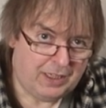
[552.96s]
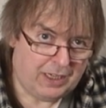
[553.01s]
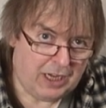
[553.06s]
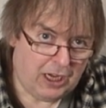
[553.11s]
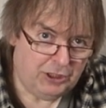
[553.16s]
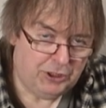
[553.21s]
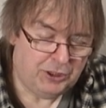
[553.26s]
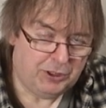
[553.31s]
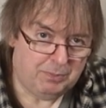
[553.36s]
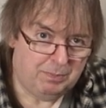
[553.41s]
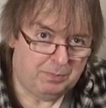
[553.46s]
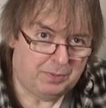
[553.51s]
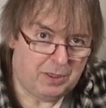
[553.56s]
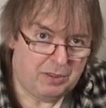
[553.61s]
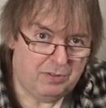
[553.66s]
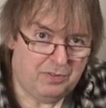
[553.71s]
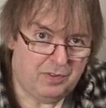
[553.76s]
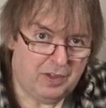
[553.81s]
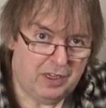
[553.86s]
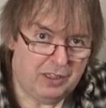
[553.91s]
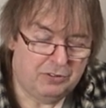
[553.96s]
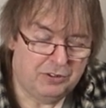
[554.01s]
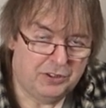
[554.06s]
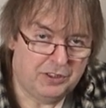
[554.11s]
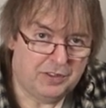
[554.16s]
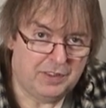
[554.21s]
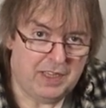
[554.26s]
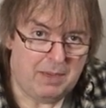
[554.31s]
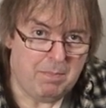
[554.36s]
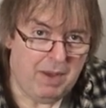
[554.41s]
custom profiles
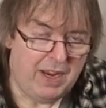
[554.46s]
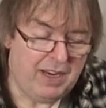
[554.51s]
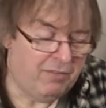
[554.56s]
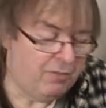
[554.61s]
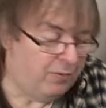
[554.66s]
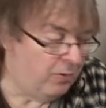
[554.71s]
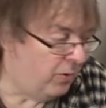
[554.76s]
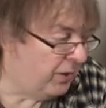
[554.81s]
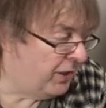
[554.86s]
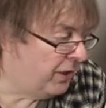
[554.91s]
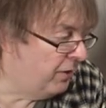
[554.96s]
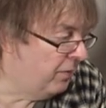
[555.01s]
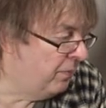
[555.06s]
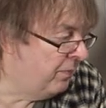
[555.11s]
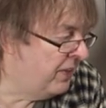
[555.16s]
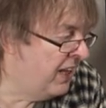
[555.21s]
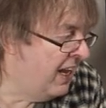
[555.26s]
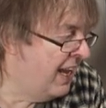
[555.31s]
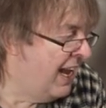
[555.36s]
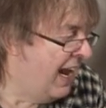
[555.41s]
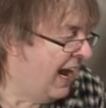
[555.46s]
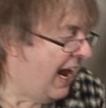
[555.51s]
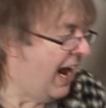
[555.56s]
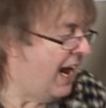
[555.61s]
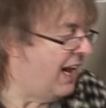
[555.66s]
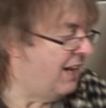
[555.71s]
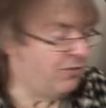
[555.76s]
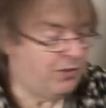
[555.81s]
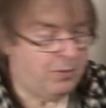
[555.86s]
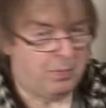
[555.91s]
that they make for you
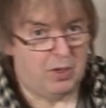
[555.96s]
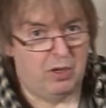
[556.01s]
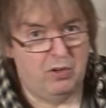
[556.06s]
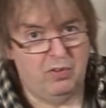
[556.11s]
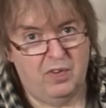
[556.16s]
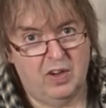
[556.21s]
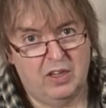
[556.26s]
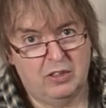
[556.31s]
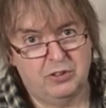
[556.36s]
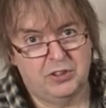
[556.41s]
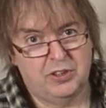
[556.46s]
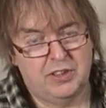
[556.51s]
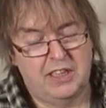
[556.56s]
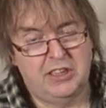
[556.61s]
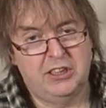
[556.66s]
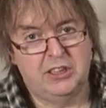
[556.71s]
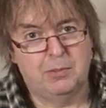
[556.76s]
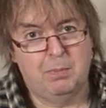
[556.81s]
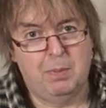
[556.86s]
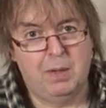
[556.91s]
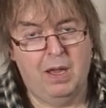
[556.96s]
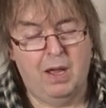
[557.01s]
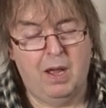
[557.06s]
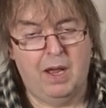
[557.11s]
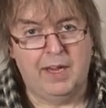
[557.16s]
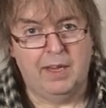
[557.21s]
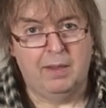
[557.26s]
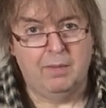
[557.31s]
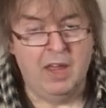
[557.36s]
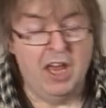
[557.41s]
and the profiles they
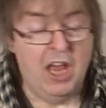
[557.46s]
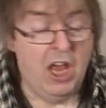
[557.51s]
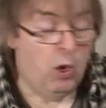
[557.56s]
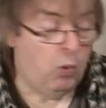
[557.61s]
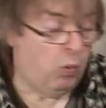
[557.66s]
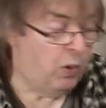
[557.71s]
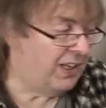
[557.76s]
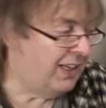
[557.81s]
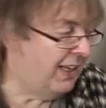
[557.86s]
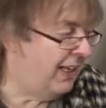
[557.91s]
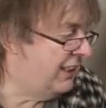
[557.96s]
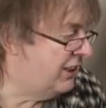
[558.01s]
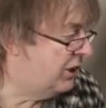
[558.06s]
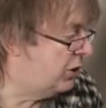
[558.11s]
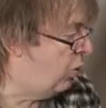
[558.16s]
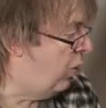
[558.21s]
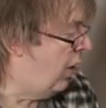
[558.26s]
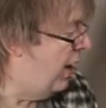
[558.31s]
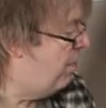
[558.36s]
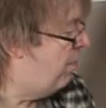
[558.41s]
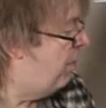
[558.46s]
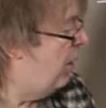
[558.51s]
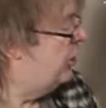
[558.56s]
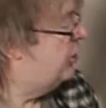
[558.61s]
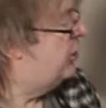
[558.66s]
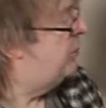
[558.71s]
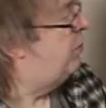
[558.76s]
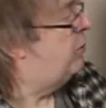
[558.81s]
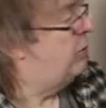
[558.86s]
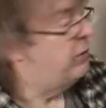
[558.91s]
supply? Well, it's quite
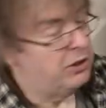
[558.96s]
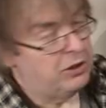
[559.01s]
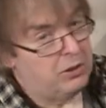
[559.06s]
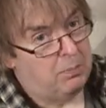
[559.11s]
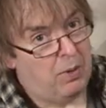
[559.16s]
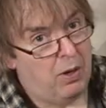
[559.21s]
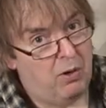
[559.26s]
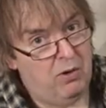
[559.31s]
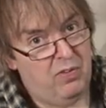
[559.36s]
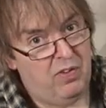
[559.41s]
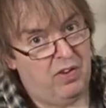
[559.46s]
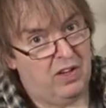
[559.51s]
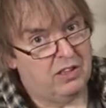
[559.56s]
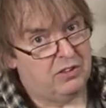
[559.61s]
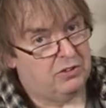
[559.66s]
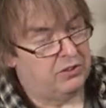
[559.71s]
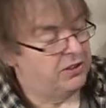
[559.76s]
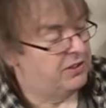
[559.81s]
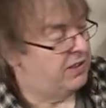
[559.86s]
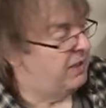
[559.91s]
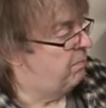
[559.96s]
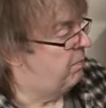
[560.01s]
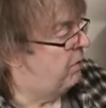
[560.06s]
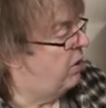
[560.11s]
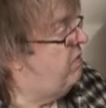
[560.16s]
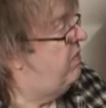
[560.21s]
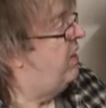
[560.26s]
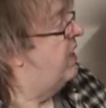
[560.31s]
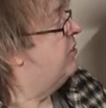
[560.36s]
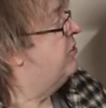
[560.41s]
possible that the profiles
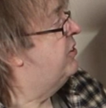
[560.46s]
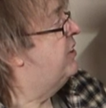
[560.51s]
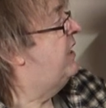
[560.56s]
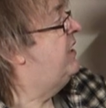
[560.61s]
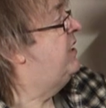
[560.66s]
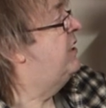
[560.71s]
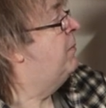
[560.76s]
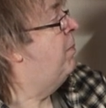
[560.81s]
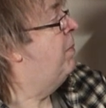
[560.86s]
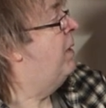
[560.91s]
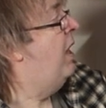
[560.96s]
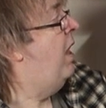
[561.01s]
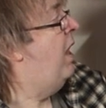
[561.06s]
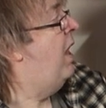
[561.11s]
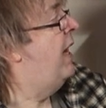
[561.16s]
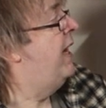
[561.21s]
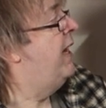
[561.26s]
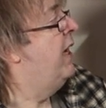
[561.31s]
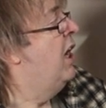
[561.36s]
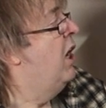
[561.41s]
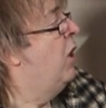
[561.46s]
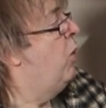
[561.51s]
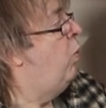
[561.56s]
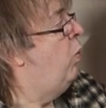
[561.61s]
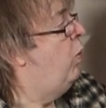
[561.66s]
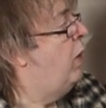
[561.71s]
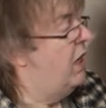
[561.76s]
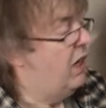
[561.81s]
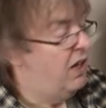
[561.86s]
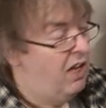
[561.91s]
they supply
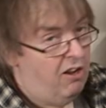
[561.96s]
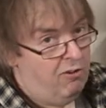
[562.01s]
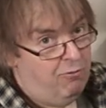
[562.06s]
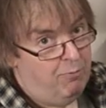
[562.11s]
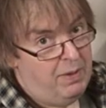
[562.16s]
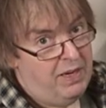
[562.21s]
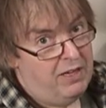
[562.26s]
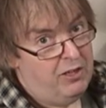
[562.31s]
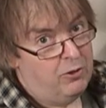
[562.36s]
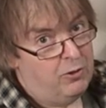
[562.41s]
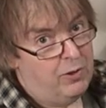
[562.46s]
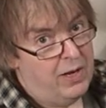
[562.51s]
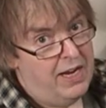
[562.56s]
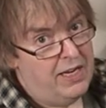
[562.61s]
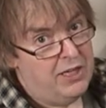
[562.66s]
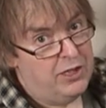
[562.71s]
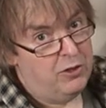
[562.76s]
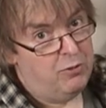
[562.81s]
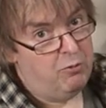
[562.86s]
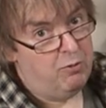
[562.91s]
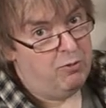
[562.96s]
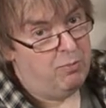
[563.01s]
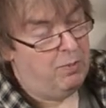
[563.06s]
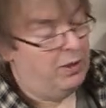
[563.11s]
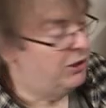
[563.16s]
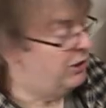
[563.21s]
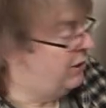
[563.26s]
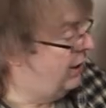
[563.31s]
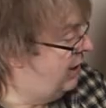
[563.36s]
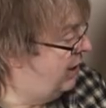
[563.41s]
will have been created with
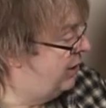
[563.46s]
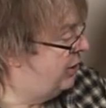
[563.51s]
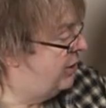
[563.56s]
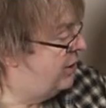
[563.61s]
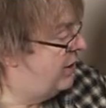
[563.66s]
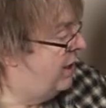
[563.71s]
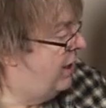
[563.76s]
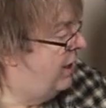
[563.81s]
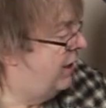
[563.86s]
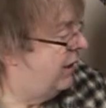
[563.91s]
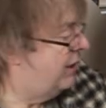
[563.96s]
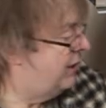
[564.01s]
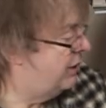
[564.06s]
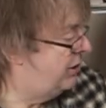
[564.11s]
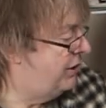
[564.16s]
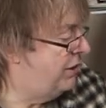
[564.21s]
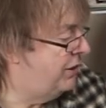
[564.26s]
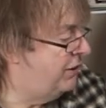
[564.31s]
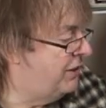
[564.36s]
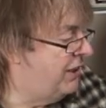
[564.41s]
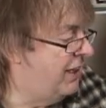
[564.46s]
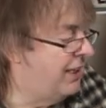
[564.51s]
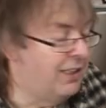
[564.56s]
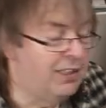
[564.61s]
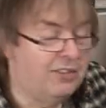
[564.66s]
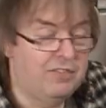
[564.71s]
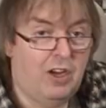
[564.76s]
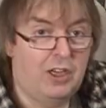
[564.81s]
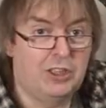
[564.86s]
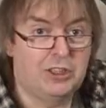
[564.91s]
much larger targets using a
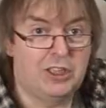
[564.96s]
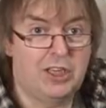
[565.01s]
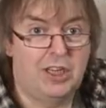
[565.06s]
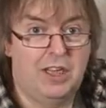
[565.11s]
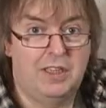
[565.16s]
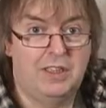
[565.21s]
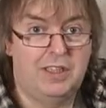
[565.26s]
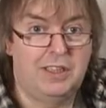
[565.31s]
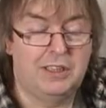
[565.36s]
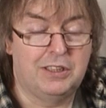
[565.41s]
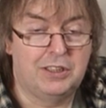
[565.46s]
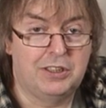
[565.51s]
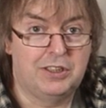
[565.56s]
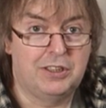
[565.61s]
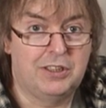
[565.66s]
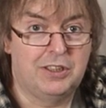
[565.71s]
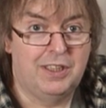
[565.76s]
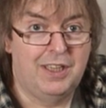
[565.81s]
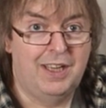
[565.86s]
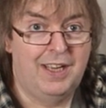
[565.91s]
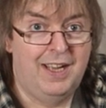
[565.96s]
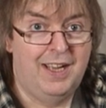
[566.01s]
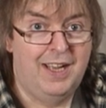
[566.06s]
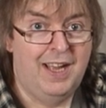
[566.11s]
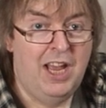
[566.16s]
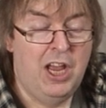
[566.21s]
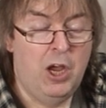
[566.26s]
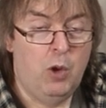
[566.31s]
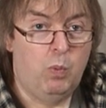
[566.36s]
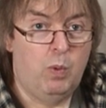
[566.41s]
device like this,
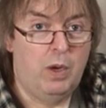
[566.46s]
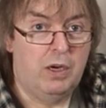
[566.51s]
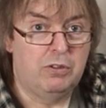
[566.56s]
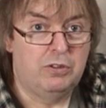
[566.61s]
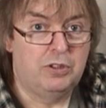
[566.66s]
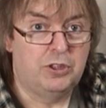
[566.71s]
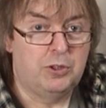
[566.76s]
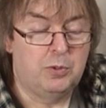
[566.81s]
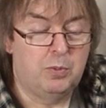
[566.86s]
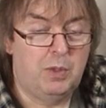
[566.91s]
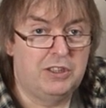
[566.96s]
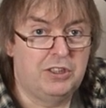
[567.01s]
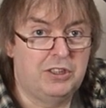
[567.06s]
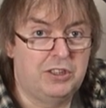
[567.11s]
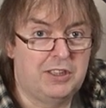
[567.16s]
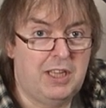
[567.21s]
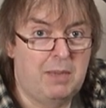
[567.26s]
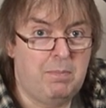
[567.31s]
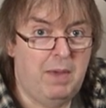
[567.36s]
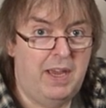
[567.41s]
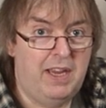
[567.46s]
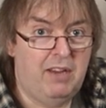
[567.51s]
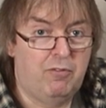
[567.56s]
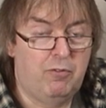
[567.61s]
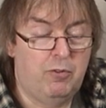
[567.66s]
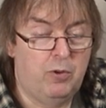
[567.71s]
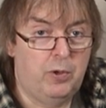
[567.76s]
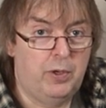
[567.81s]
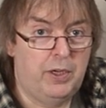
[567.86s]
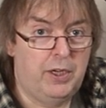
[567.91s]
whereas the ones they make
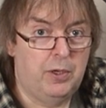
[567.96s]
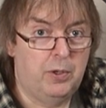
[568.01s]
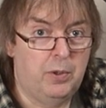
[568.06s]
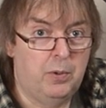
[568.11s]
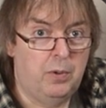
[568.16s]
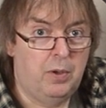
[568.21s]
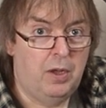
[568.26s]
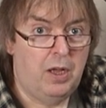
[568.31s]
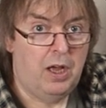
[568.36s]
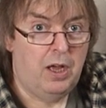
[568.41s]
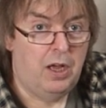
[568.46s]
for you